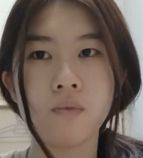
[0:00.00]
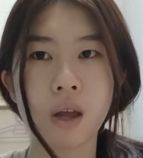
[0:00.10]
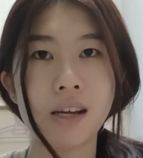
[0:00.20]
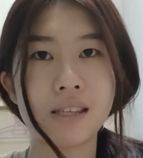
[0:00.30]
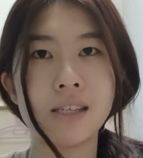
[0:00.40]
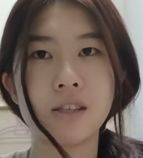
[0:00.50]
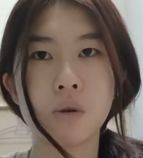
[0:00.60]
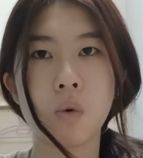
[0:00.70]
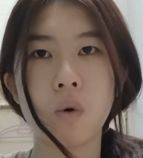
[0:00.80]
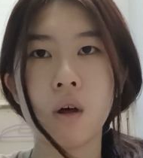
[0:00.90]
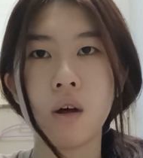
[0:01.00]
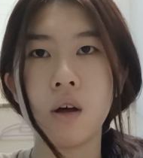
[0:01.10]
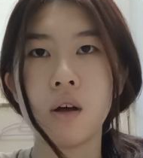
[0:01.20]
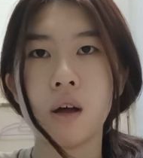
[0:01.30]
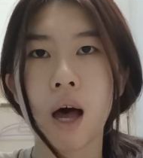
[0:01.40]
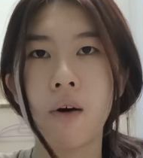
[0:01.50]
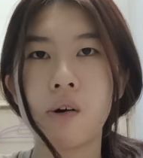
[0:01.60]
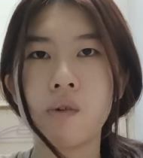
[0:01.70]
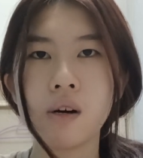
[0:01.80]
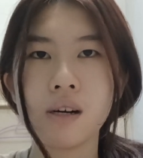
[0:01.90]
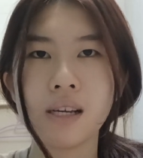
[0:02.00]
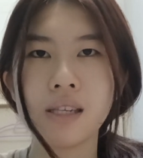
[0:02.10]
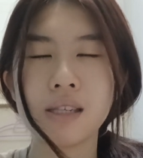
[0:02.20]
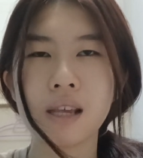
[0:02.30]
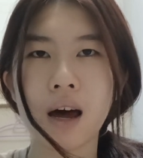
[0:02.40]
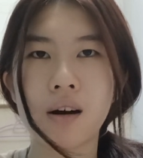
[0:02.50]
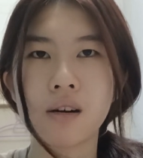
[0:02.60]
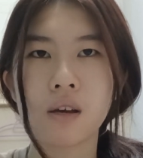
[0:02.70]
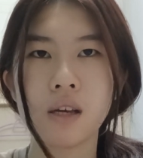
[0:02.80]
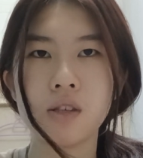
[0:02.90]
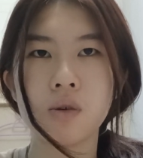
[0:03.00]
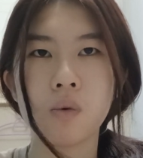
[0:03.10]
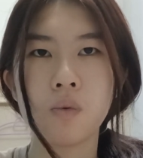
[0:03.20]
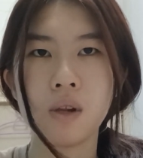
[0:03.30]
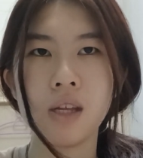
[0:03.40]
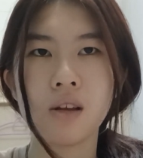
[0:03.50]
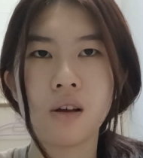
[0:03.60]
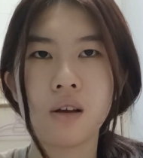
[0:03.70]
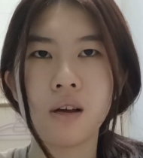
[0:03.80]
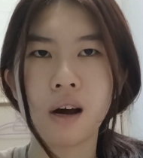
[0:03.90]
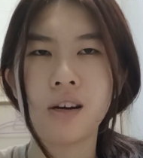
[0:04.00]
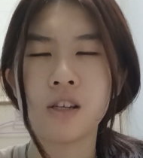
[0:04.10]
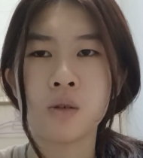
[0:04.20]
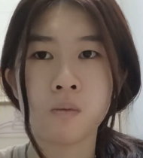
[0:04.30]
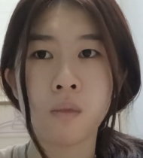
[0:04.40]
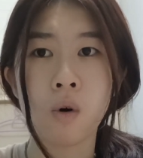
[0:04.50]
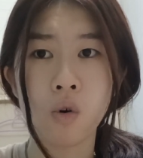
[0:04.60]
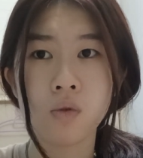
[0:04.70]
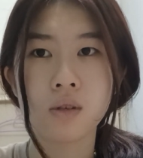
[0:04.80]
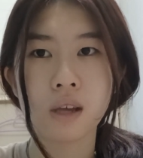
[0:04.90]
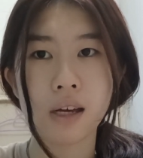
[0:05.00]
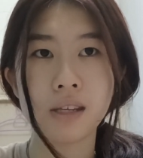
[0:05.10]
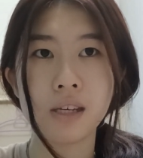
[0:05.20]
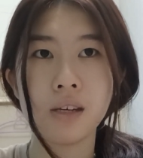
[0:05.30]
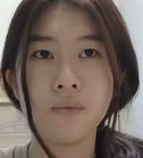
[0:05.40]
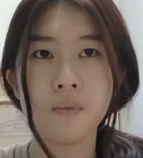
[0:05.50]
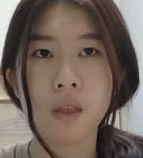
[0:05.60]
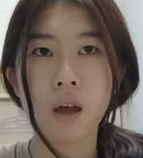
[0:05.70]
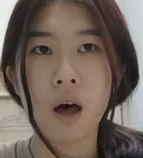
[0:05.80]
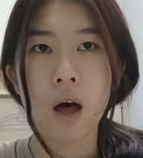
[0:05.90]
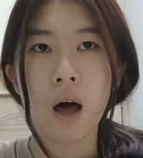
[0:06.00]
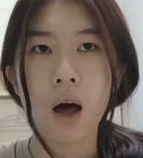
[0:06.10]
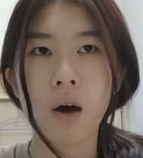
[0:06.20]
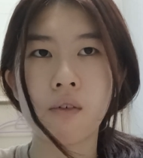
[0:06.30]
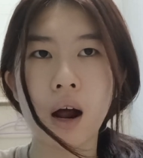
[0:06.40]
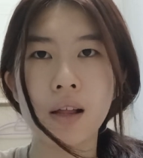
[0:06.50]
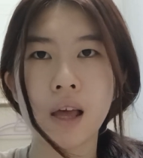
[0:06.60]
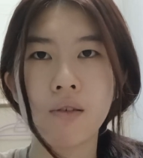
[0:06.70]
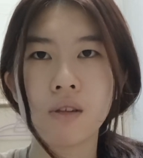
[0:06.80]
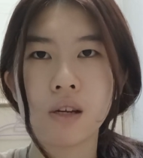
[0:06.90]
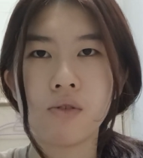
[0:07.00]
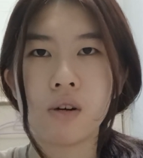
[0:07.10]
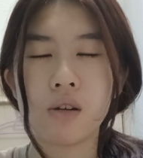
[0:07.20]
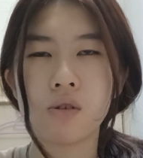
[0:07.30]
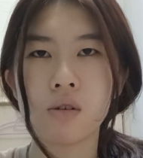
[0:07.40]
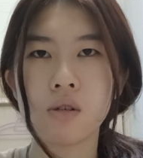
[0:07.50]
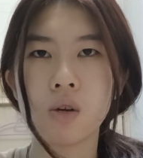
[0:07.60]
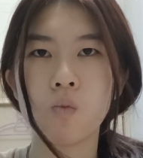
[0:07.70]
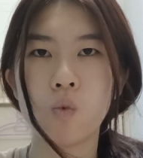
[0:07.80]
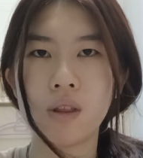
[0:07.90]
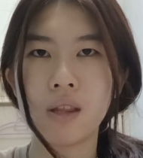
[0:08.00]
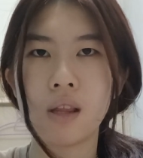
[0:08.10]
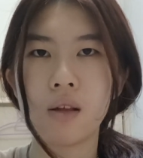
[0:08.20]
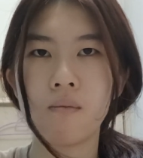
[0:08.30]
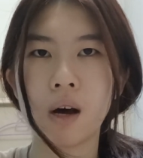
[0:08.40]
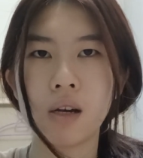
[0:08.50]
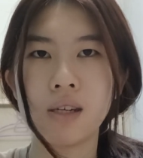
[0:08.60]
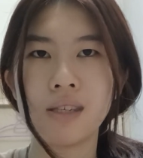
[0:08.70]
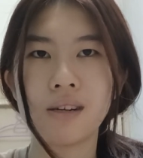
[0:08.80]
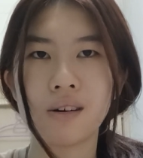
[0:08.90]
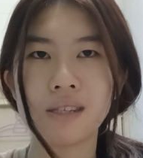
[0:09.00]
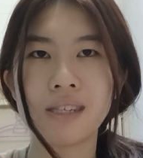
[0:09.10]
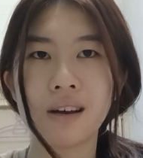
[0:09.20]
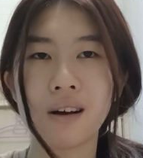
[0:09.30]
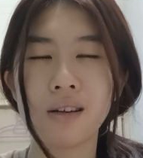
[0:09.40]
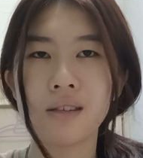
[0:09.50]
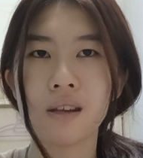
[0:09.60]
I think so. However, these are the kids who need guidance most, I think. Our unhealthy relationship with money starts young.